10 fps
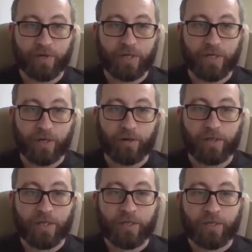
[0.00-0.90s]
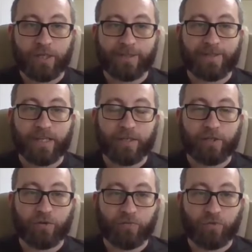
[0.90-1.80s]
right here. It's
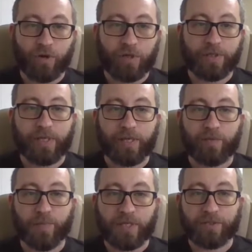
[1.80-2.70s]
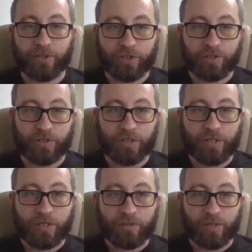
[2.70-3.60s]
taking the raw CAN messages
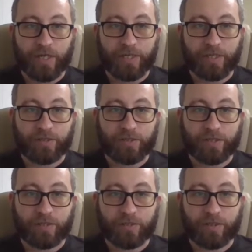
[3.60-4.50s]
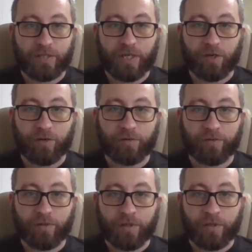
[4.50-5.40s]
that it gets in
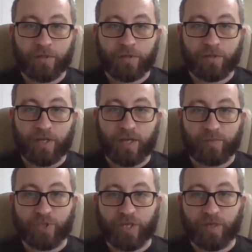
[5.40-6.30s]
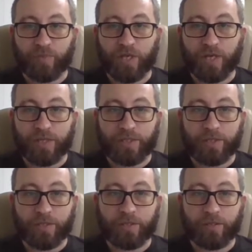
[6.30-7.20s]
here, the timestamp, the
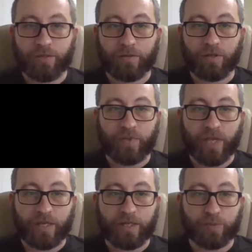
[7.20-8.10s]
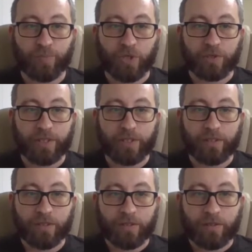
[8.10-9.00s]
ID, all of that. It's
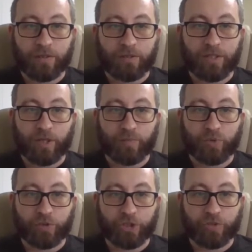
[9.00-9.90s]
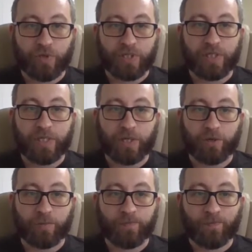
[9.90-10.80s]
building it up to a string
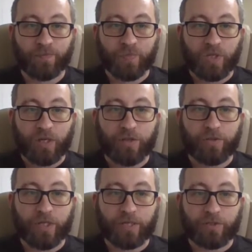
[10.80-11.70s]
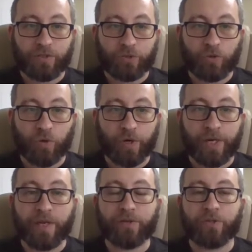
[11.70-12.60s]
here, and then it's
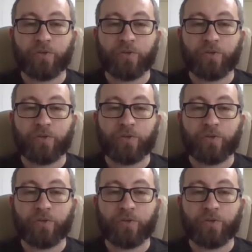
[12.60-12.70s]
storing it